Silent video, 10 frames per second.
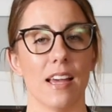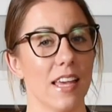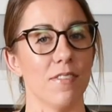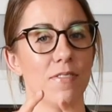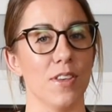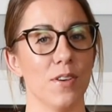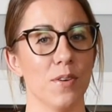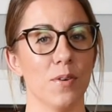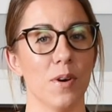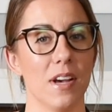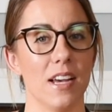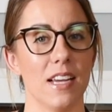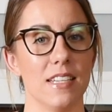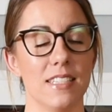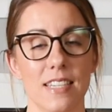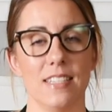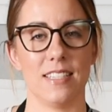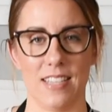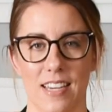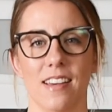If you didn't
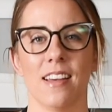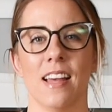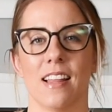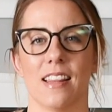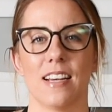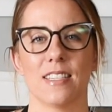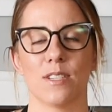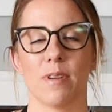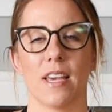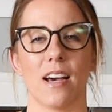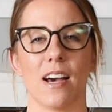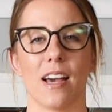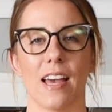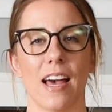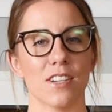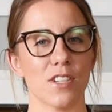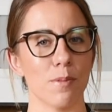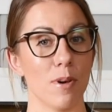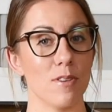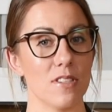see, last week I actually
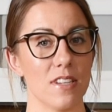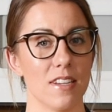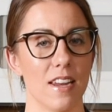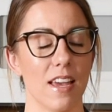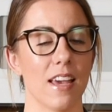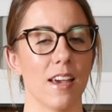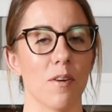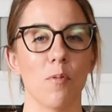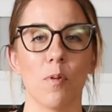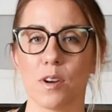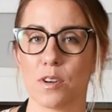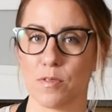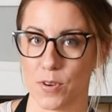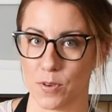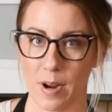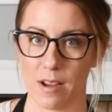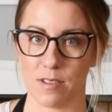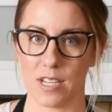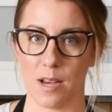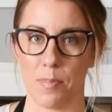posted a wonderful
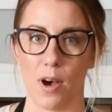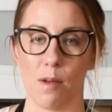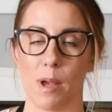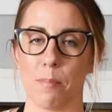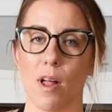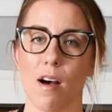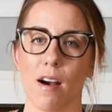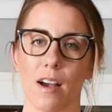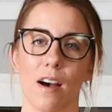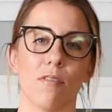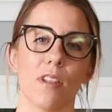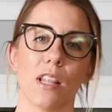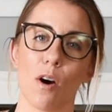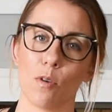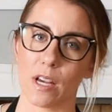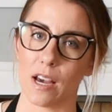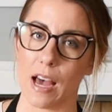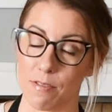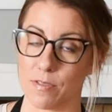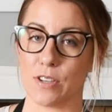roundup on my blog of low
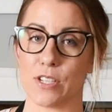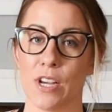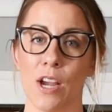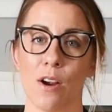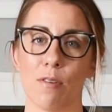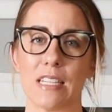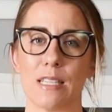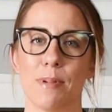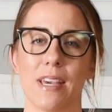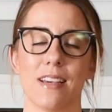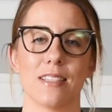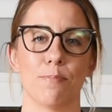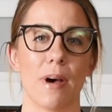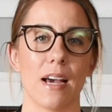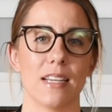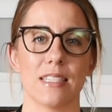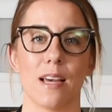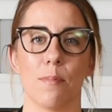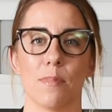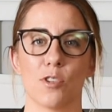effort recipes by
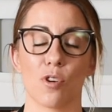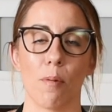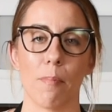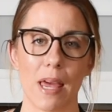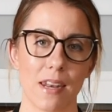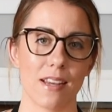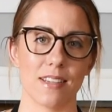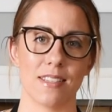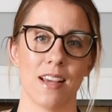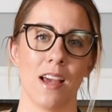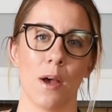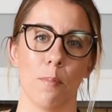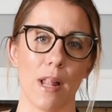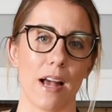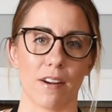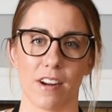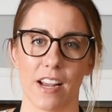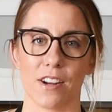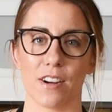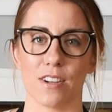some tremendous Black
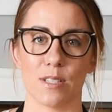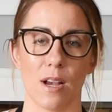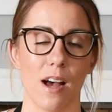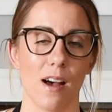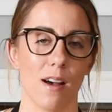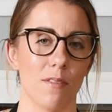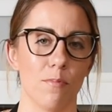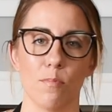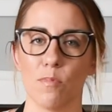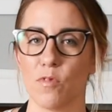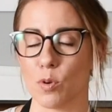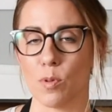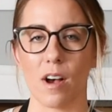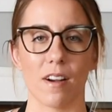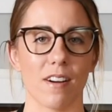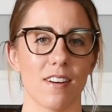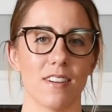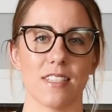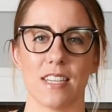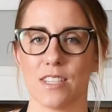creators, food
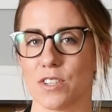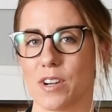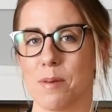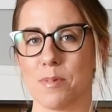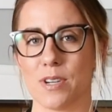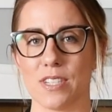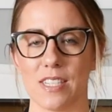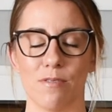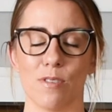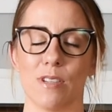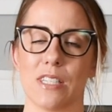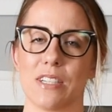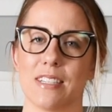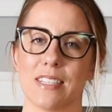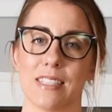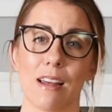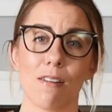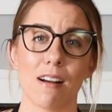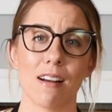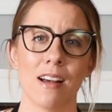bloggers, Instagrammers, influencers,
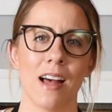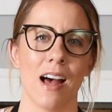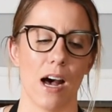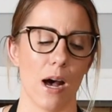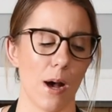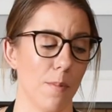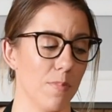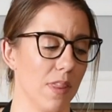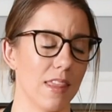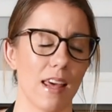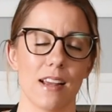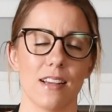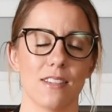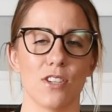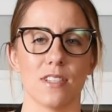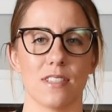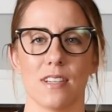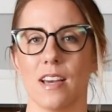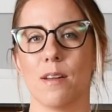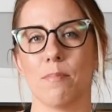etc. That is just
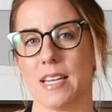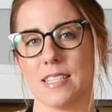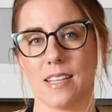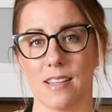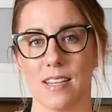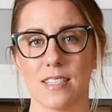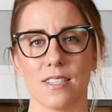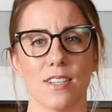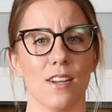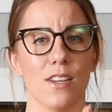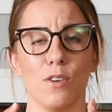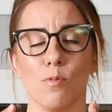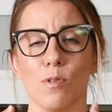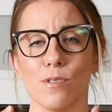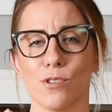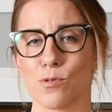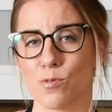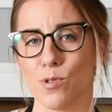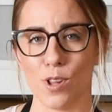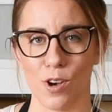an amazing list. You will
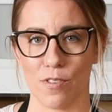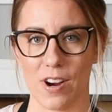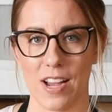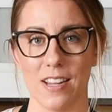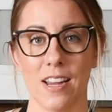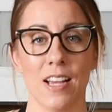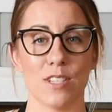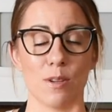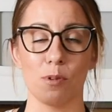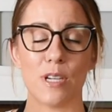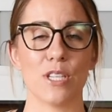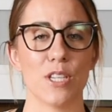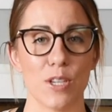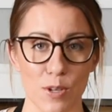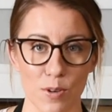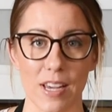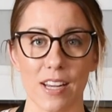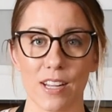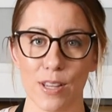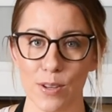drool over it. So I'm going to
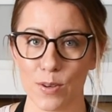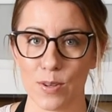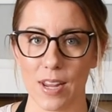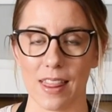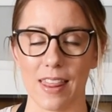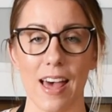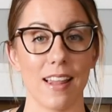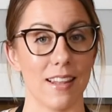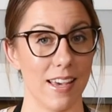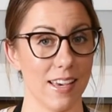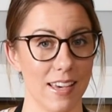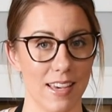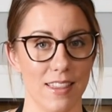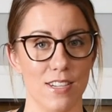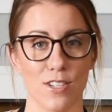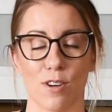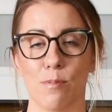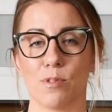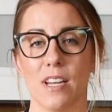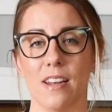include that link in the
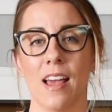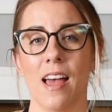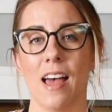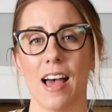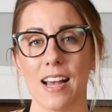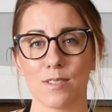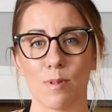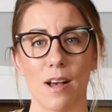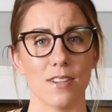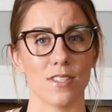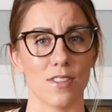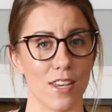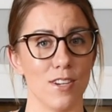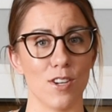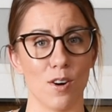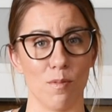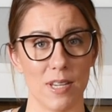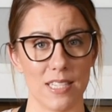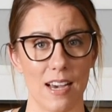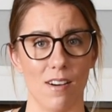description as well so that you don't
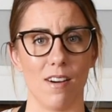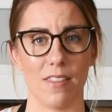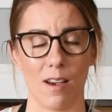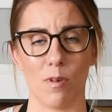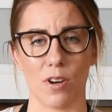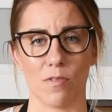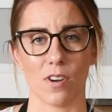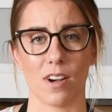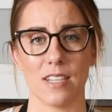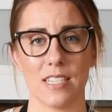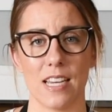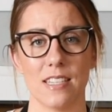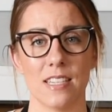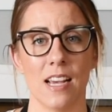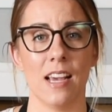miss out on that wonderful content.